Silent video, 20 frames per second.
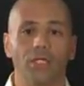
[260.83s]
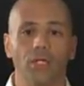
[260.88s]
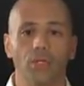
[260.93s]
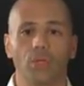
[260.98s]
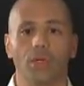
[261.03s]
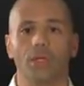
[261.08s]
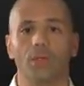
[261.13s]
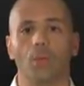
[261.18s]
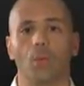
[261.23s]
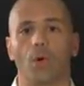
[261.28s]

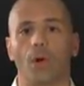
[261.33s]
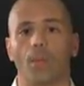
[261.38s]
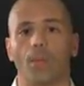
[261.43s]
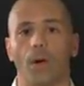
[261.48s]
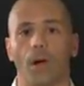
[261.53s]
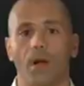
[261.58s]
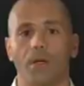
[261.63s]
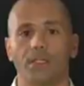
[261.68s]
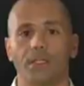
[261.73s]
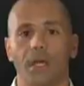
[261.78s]
you can work
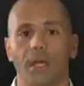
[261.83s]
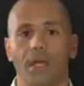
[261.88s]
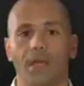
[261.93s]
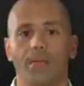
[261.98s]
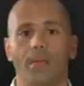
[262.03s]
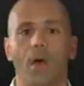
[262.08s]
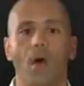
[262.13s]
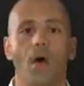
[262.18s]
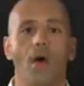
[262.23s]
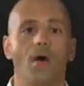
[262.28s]

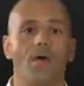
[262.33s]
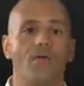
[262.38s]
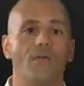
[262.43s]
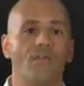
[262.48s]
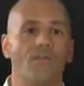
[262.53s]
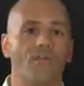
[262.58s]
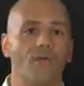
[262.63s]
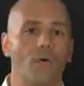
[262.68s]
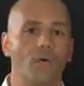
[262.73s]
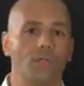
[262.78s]
part-time,
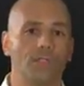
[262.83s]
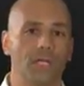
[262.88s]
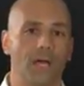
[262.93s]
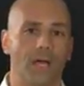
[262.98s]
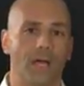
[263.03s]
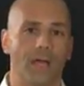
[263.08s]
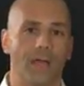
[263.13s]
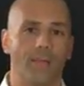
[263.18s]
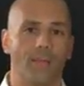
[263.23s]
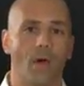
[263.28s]

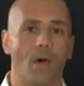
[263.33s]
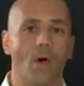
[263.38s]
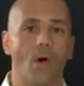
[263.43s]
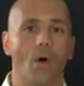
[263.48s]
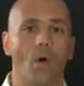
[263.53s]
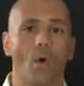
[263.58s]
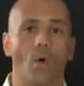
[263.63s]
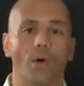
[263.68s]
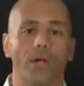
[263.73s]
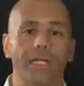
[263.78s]
full-time,
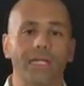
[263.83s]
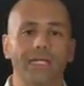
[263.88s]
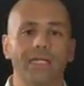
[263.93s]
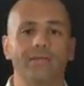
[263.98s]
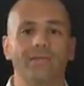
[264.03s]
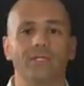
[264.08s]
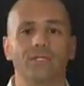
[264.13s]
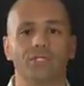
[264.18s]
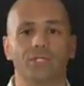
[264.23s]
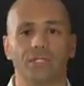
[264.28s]
or
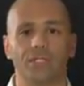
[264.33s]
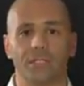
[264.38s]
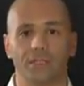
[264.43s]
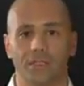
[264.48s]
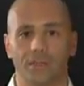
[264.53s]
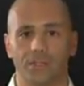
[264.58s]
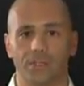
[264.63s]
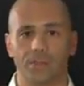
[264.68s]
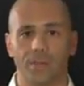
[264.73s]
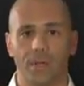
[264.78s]
even just
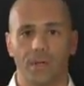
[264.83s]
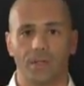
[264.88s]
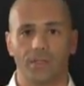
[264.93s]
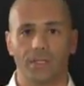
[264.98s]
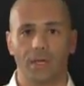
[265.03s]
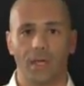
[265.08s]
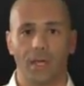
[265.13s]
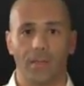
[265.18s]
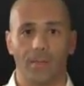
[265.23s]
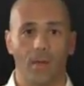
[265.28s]
in your spare
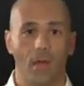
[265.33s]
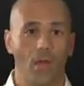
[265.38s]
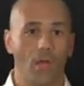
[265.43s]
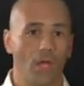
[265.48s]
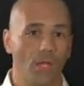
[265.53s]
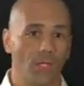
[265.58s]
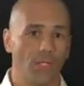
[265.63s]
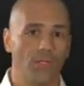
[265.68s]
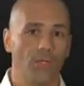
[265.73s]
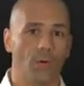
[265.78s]
time.
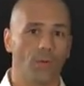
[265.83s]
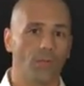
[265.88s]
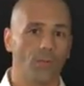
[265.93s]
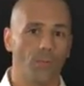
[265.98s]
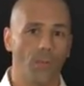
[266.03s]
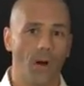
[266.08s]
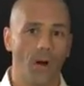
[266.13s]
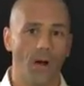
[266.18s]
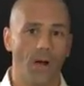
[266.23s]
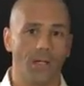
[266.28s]
You're the
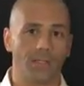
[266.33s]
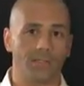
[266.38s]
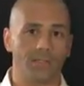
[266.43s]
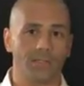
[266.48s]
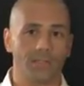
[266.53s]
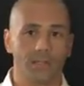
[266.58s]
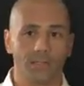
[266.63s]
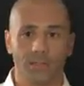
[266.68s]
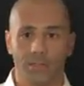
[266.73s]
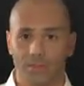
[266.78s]

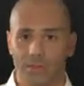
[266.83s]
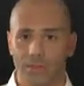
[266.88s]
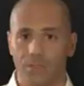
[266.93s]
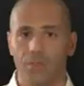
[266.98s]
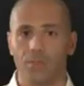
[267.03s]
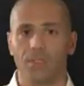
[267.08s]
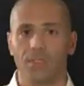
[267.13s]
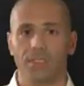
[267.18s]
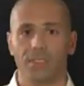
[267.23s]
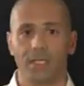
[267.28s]
boss, so
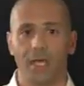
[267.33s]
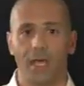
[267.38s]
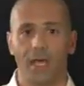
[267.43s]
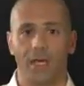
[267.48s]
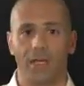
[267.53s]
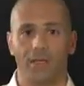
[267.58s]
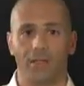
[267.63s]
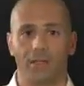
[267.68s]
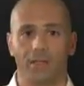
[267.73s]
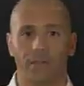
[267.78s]
you
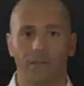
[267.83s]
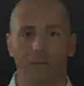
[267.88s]
decide.